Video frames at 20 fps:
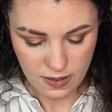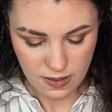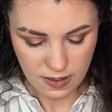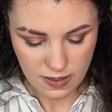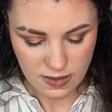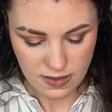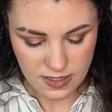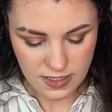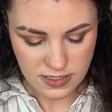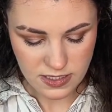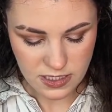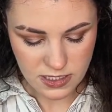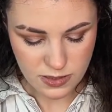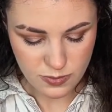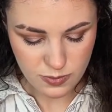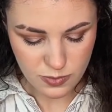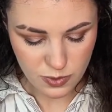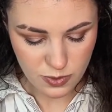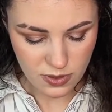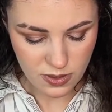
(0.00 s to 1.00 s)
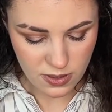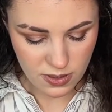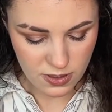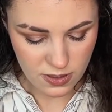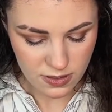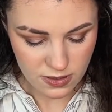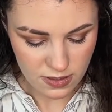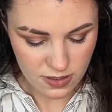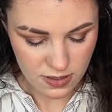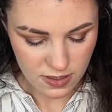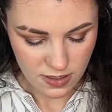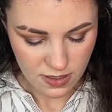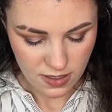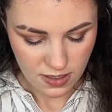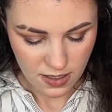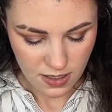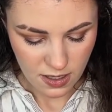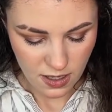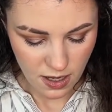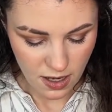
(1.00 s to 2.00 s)
This is more
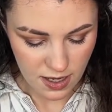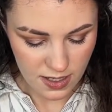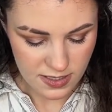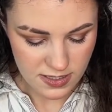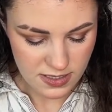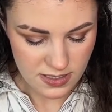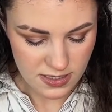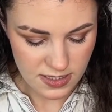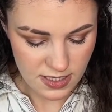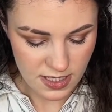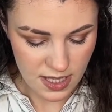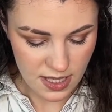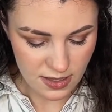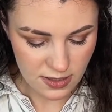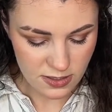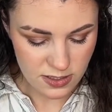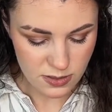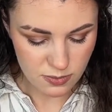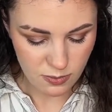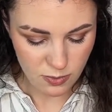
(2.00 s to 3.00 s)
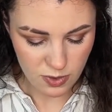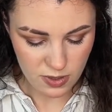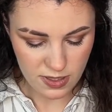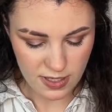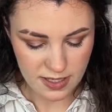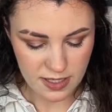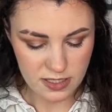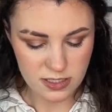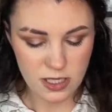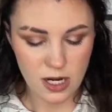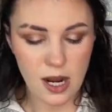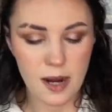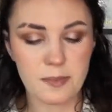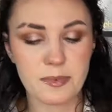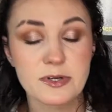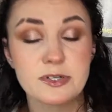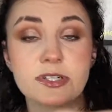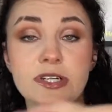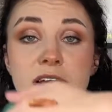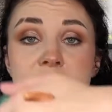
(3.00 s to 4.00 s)
honestly, it looks more like a
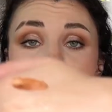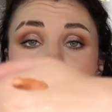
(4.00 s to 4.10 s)
topper shade,